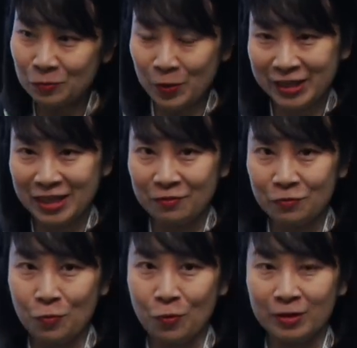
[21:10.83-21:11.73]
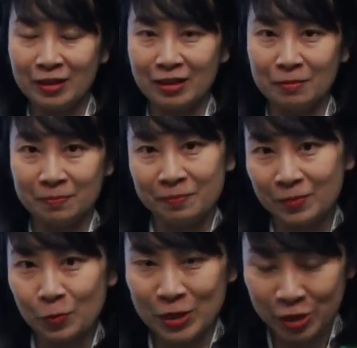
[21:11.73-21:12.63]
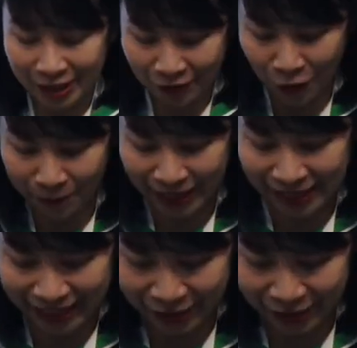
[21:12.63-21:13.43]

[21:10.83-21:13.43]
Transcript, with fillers: waiting for the question and comment later